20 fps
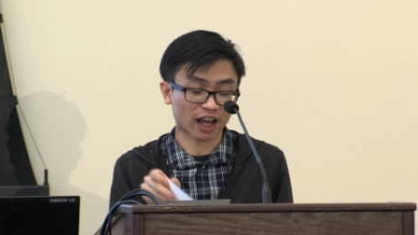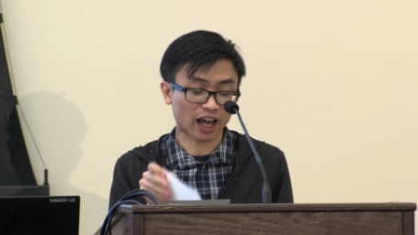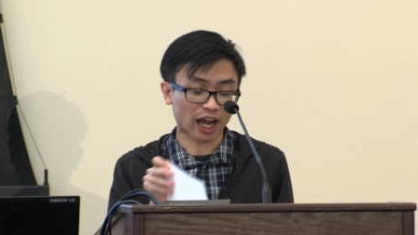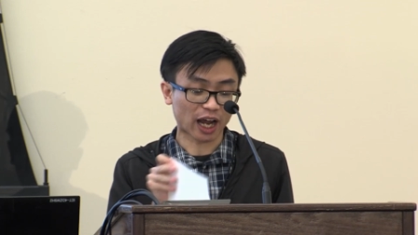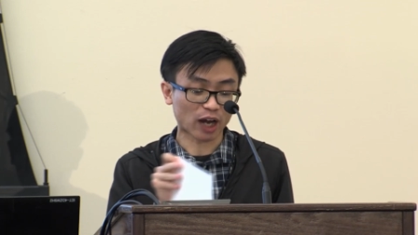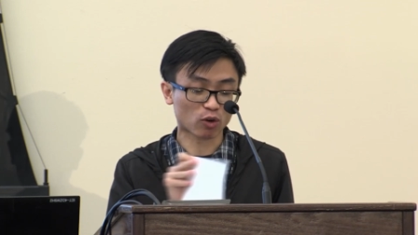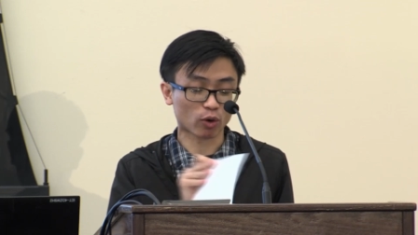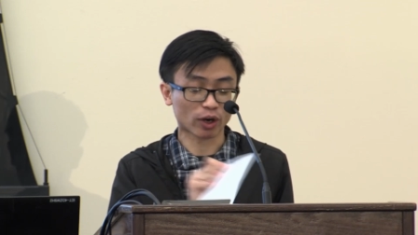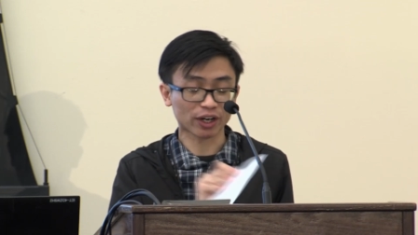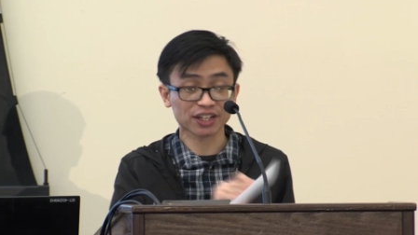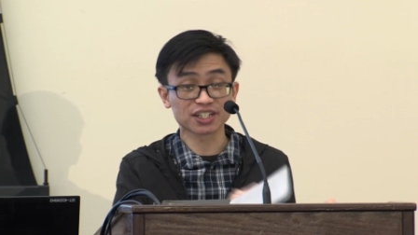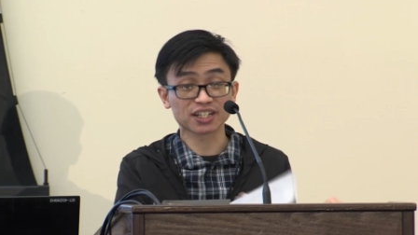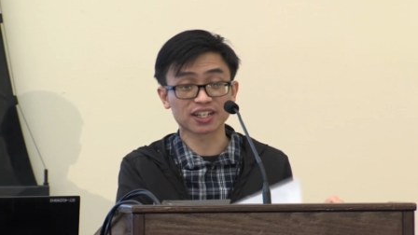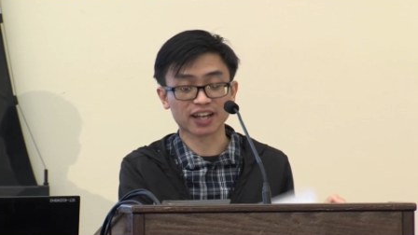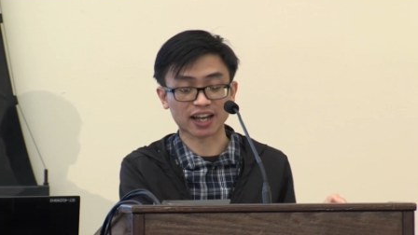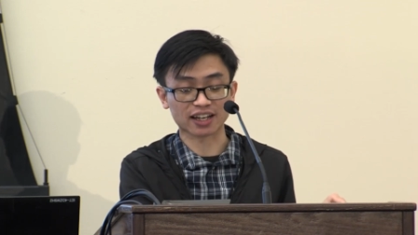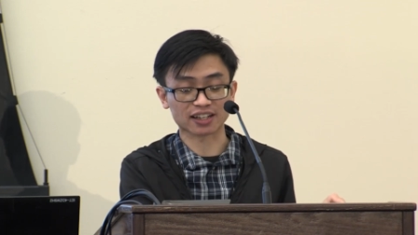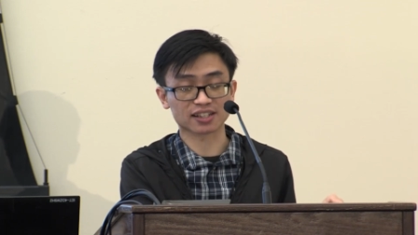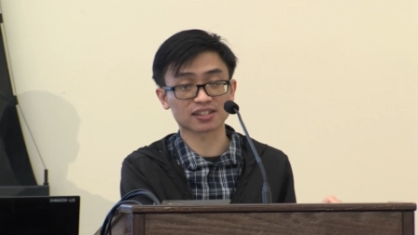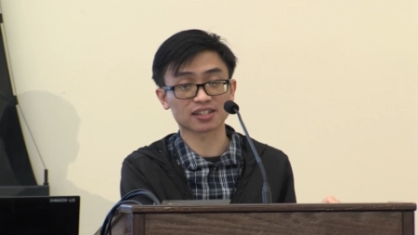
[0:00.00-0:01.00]
I wanted to
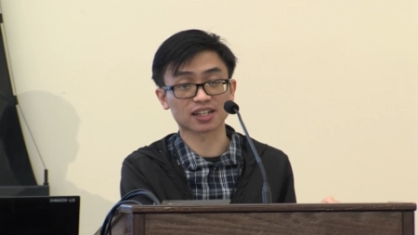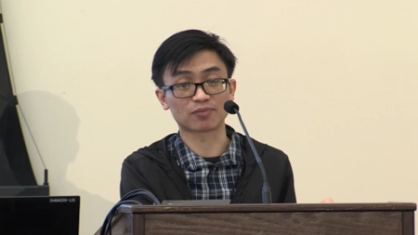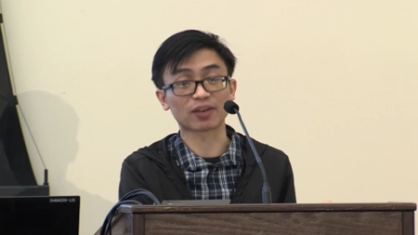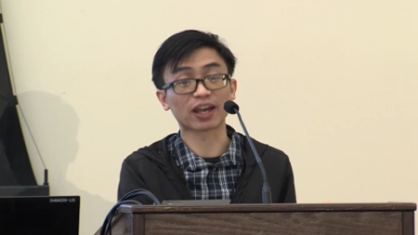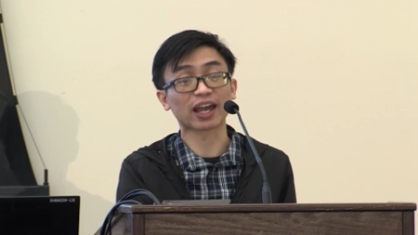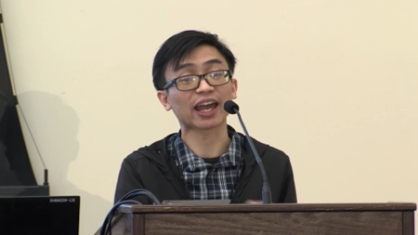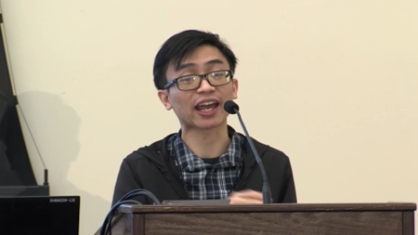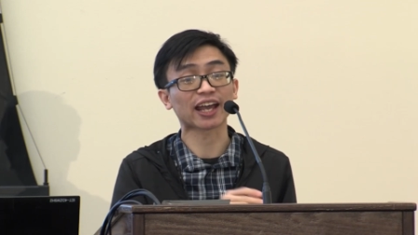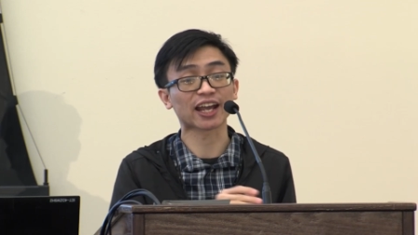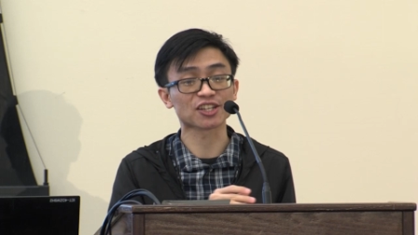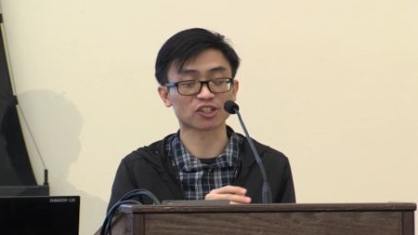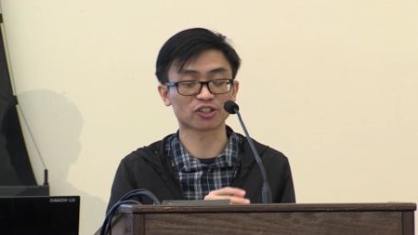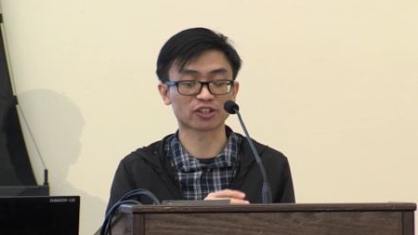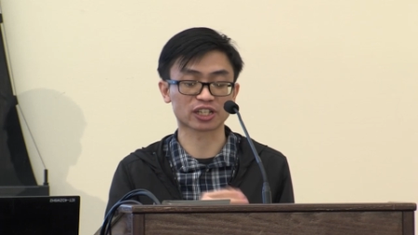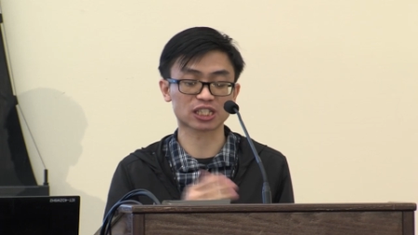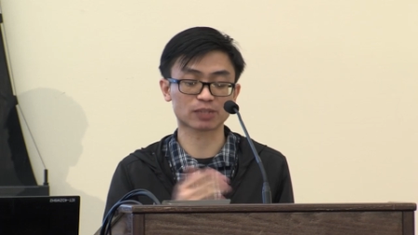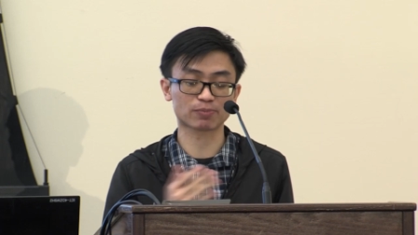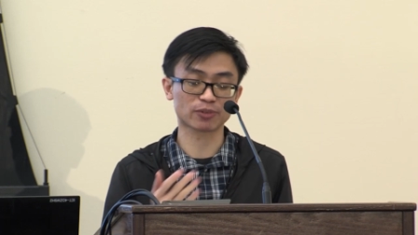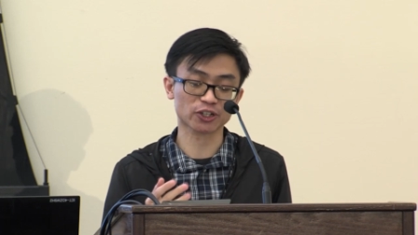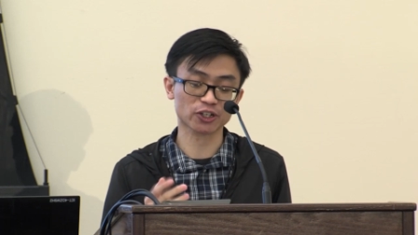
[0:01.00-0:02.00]
get some hands-on
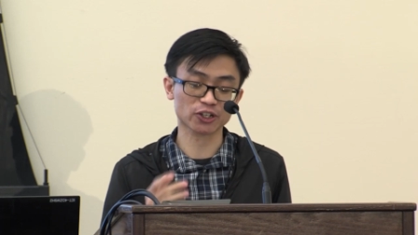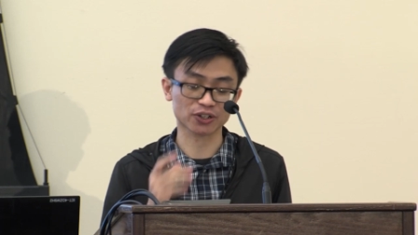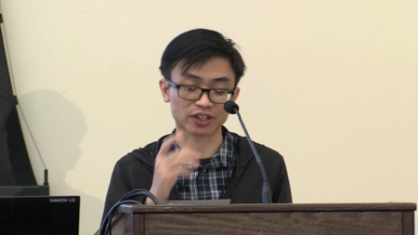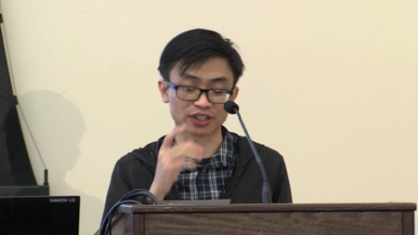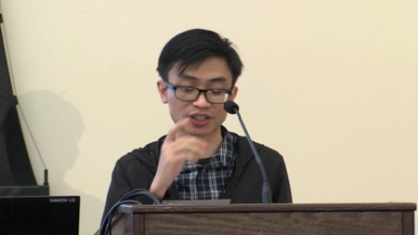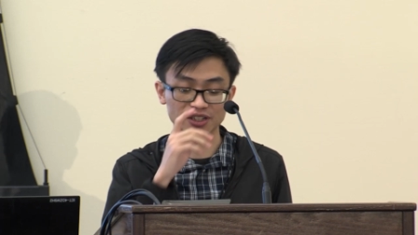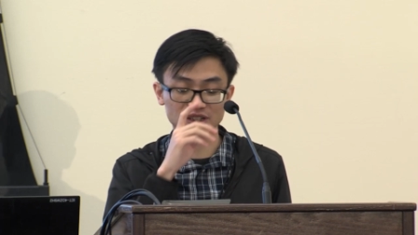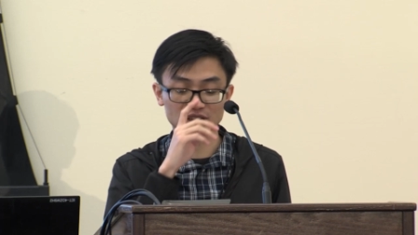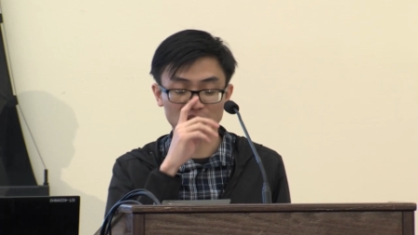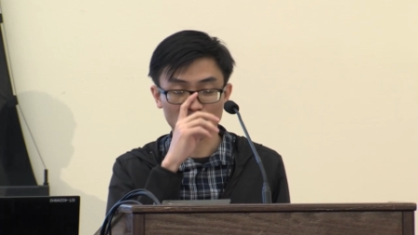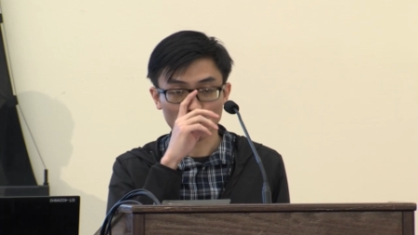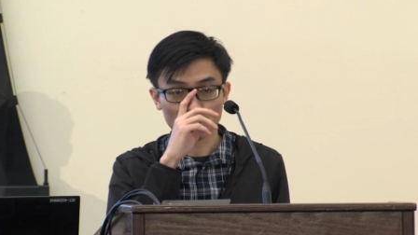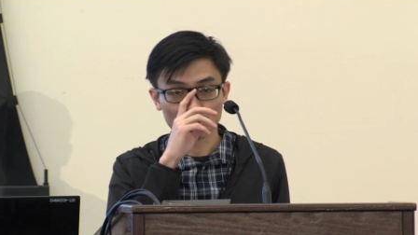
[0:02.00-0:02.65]
experience